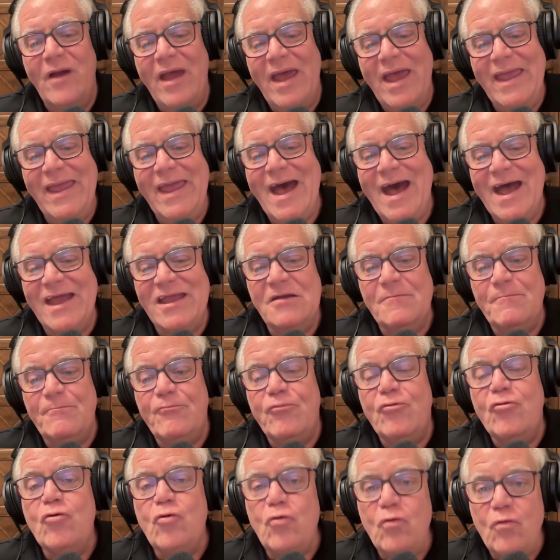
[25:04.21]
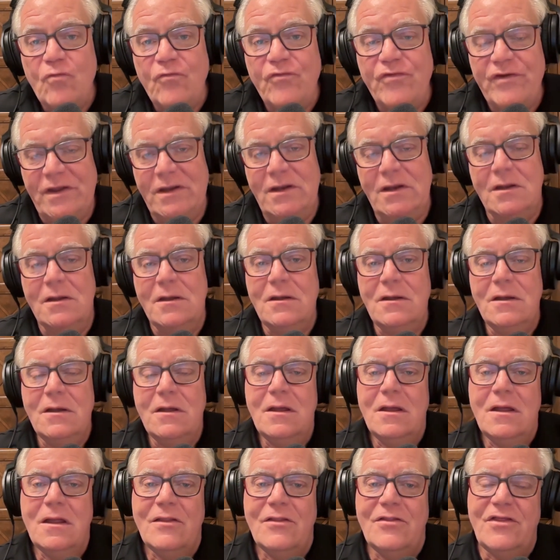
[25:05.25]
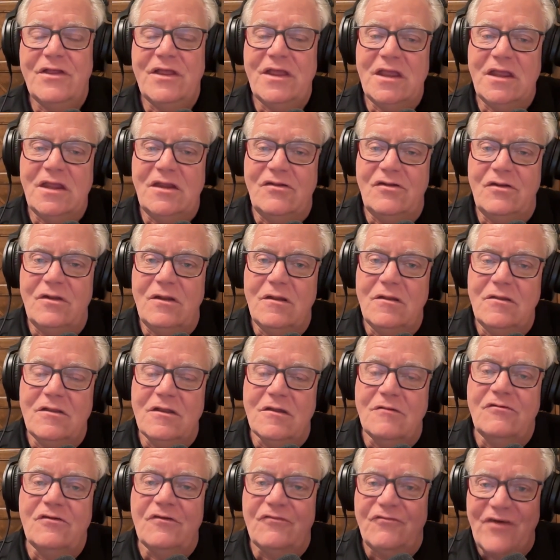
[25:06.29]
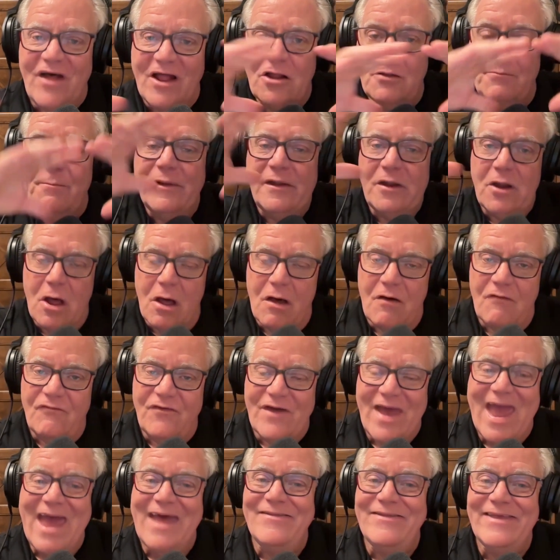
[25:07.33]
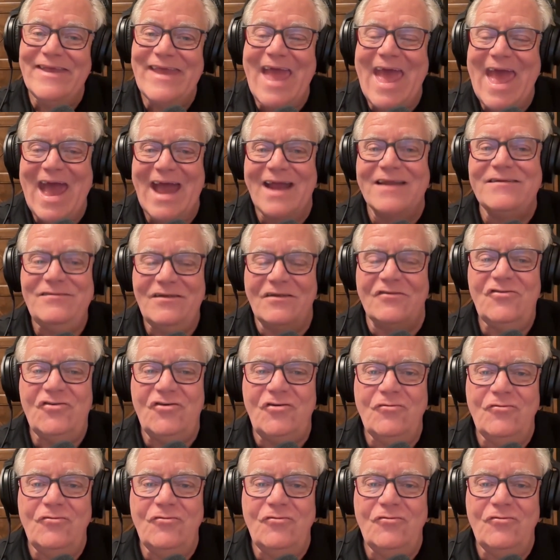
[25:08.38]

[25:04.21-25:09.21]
AI improving the development of and the access to